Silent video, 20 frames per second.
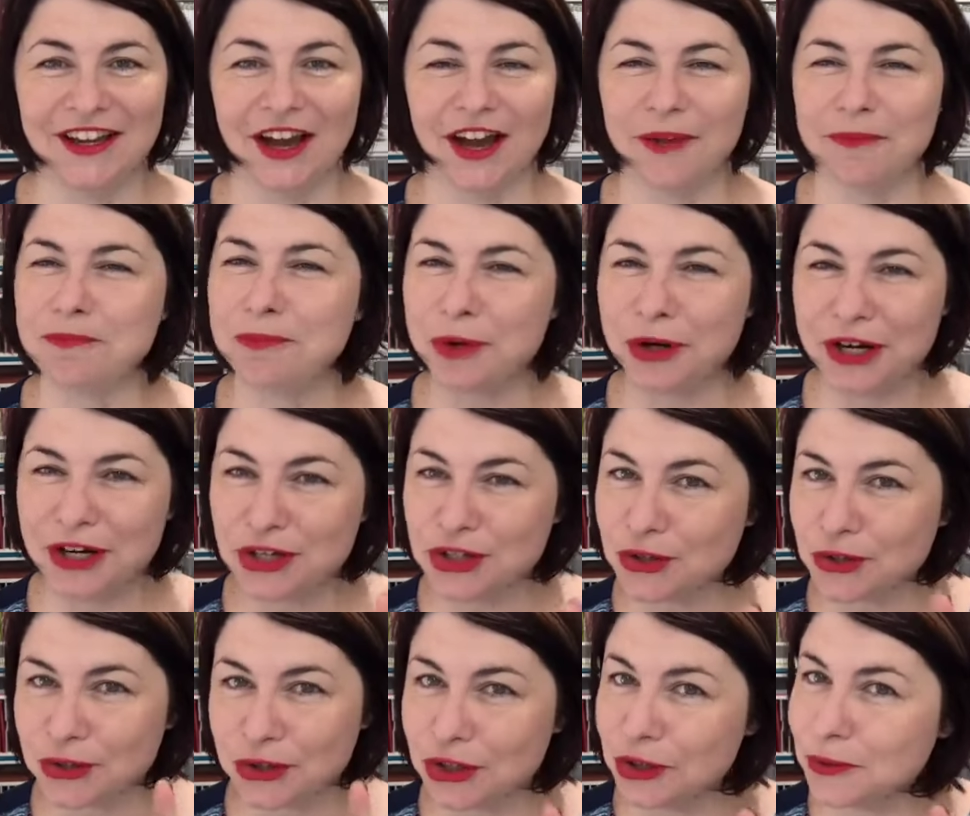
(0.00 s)
I'm pretty
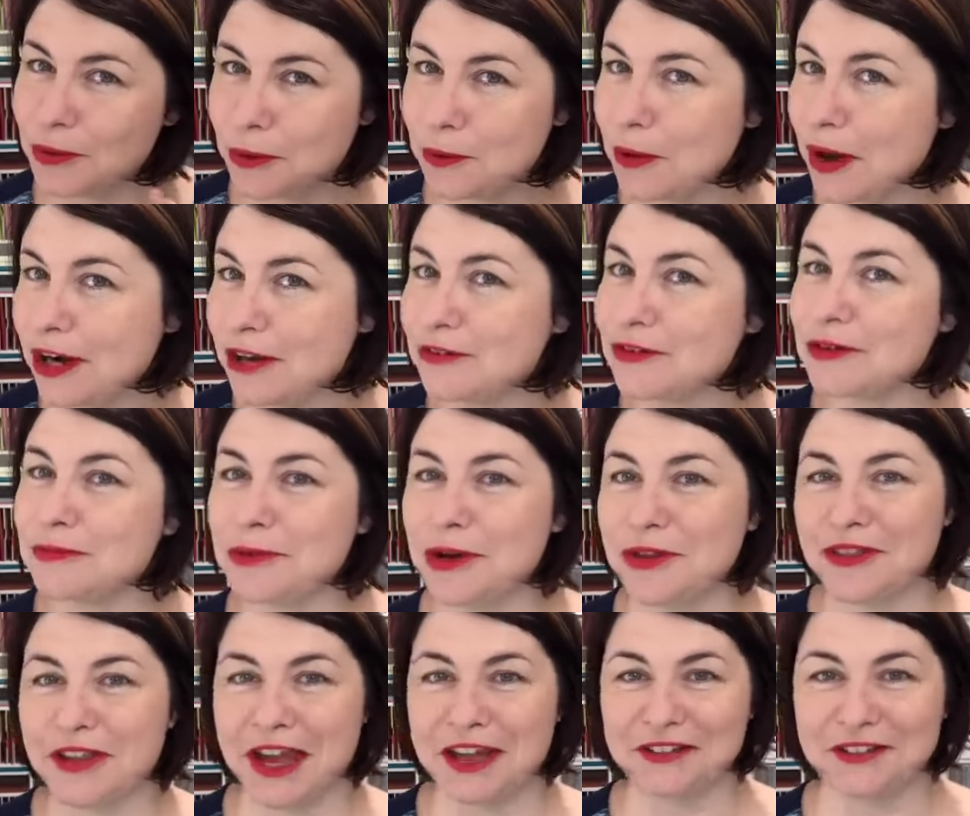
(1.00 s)
sure you were one of them
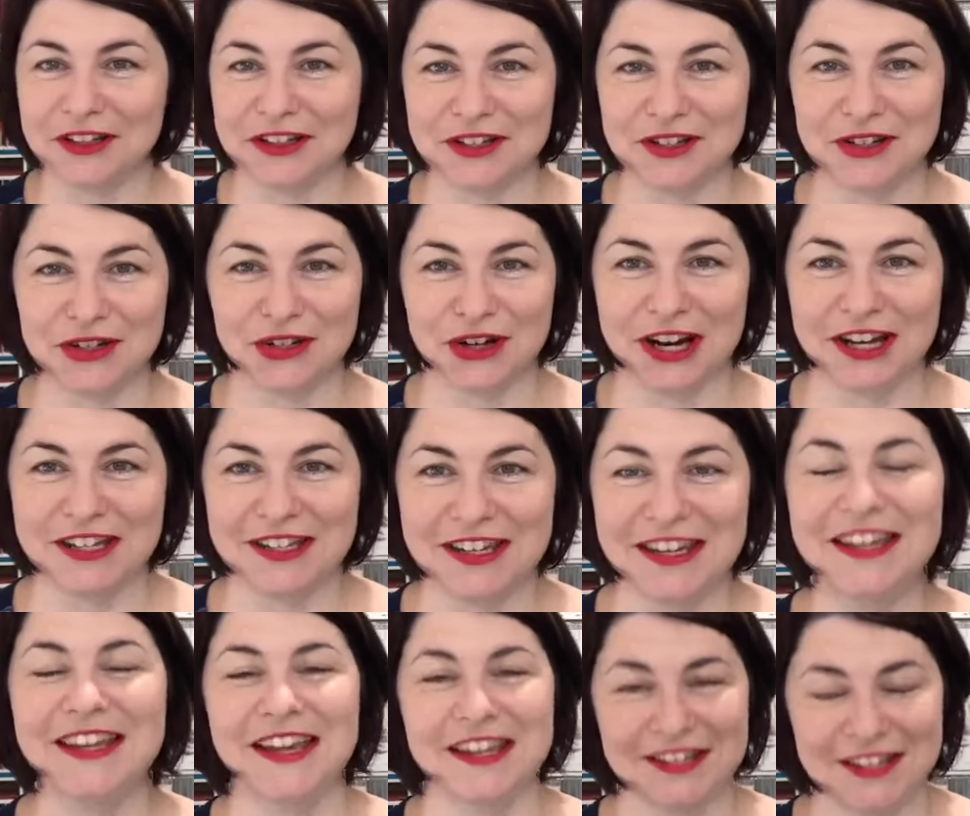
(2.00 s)
on that list,
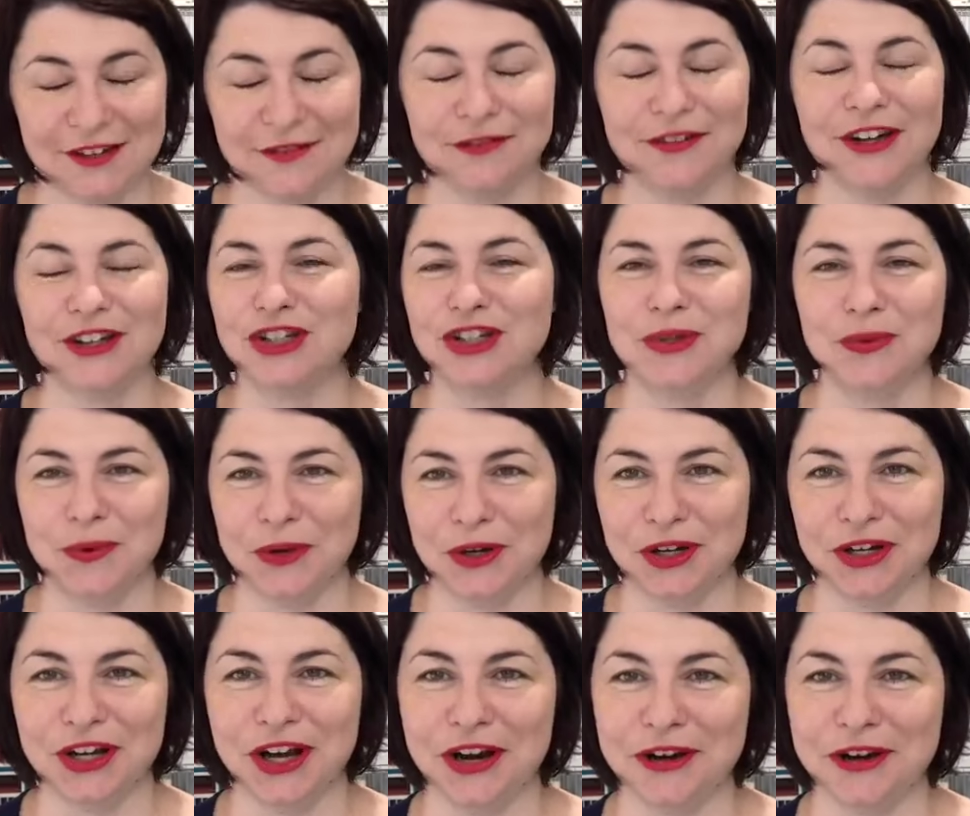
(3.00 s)
Tracy. Yes, in fact, you were.